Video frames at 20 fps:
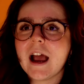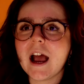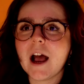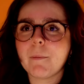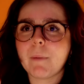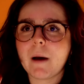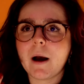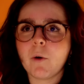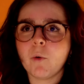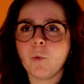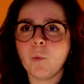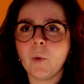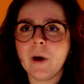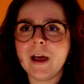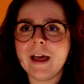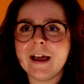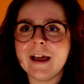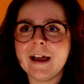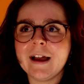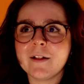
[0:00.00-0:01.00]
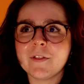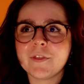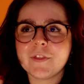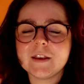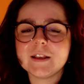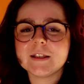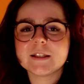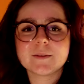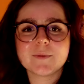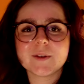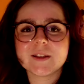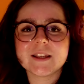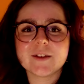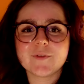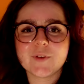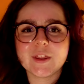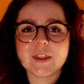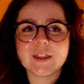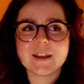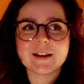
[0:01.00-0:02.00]
about where these
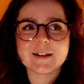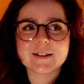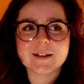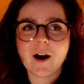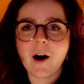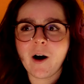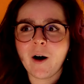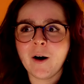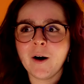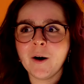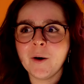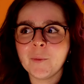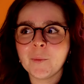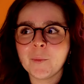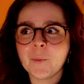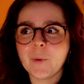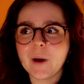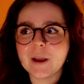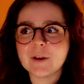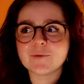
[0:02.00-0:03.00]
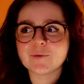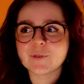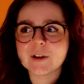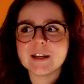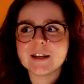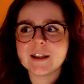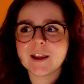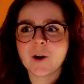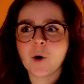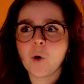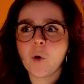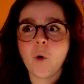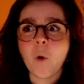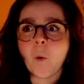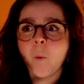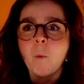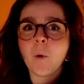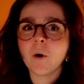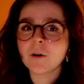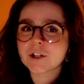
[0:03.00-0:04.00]
specific things are when reading
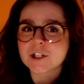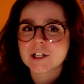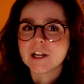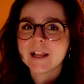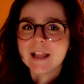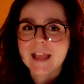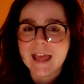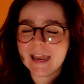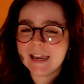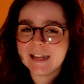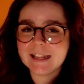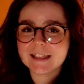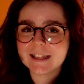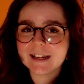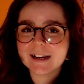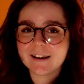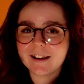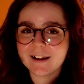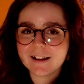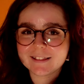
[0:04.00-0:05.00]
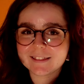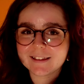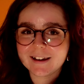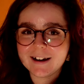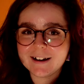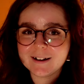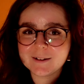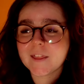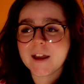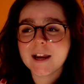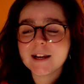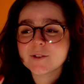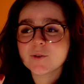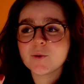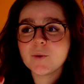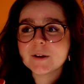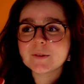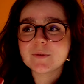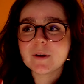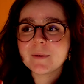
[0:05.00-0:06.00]
or watching anything like that. That is
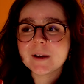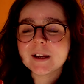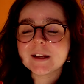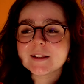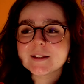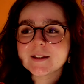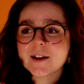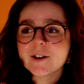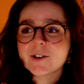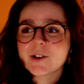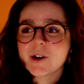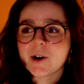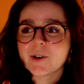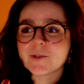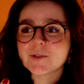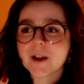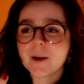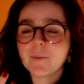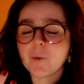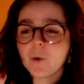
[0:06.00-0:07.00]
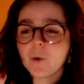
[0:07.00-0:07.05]
always where my concern goes. I'm